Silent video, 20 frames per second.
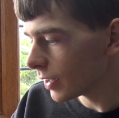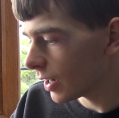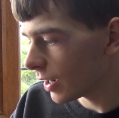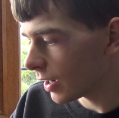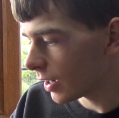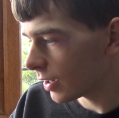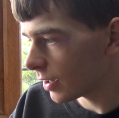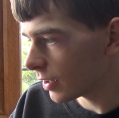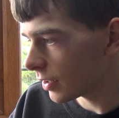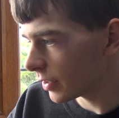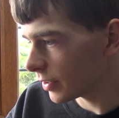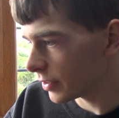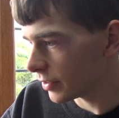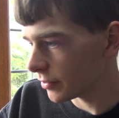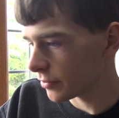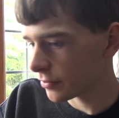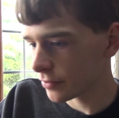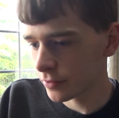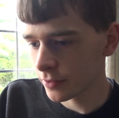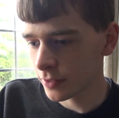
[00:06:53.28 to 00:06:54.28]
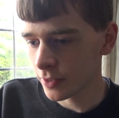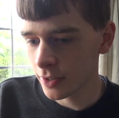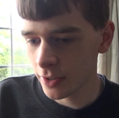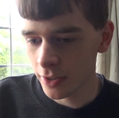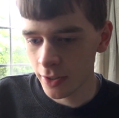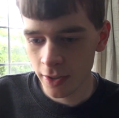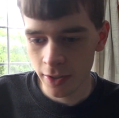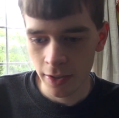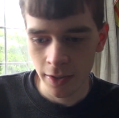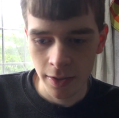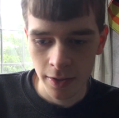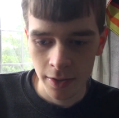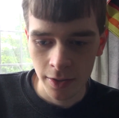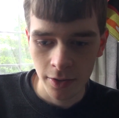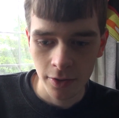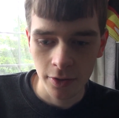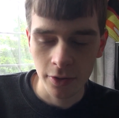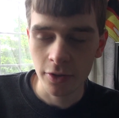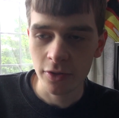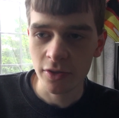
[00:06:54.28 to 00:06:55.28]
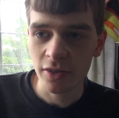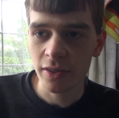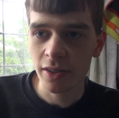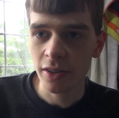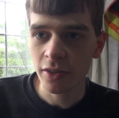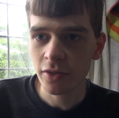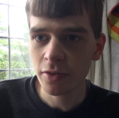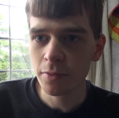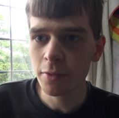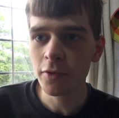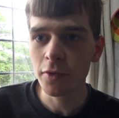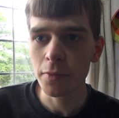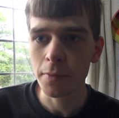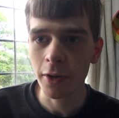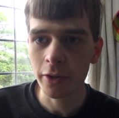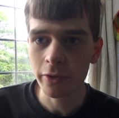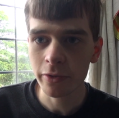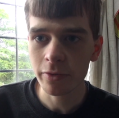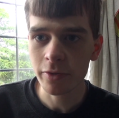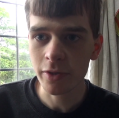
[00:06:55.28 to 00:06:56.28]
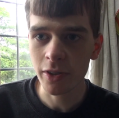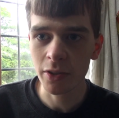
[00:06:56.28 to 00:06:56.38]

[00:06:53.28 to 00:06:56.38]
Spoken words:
I've also got some other models.